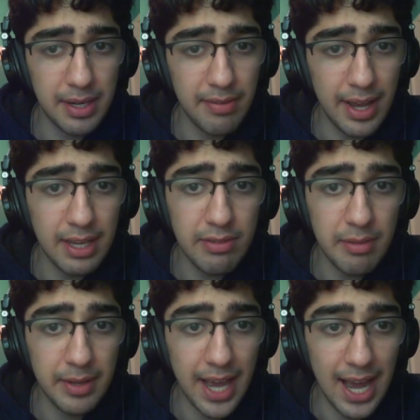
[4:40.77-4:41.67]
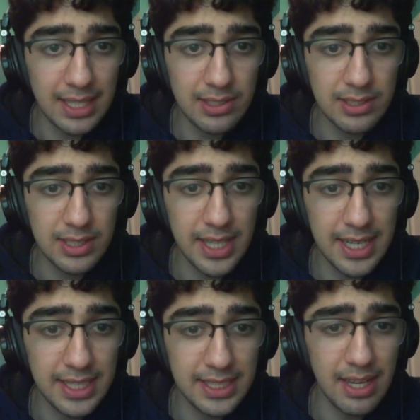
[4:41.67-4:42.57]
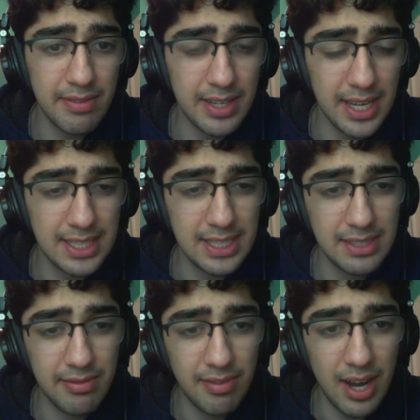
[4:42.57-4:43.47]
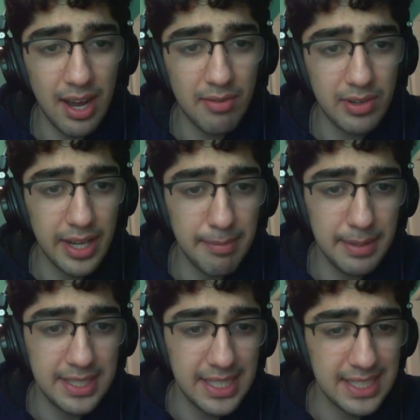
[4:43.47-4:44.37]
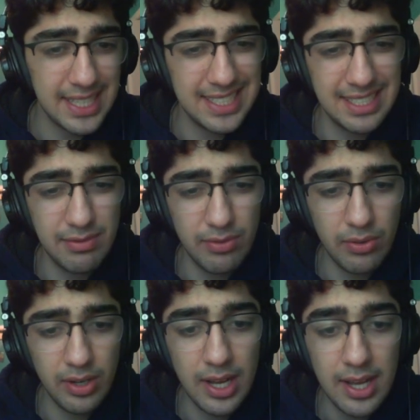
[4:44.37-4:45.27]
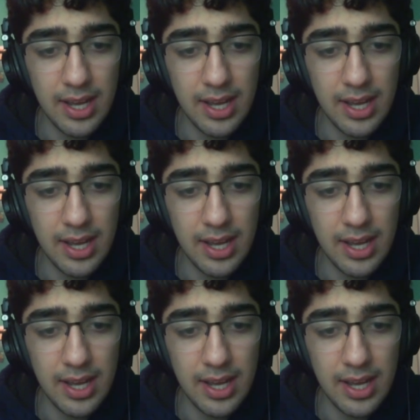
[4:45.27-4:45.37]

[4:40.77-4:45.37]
But if I give them castles, knight d7, knight c5, or knight b6, knight c4,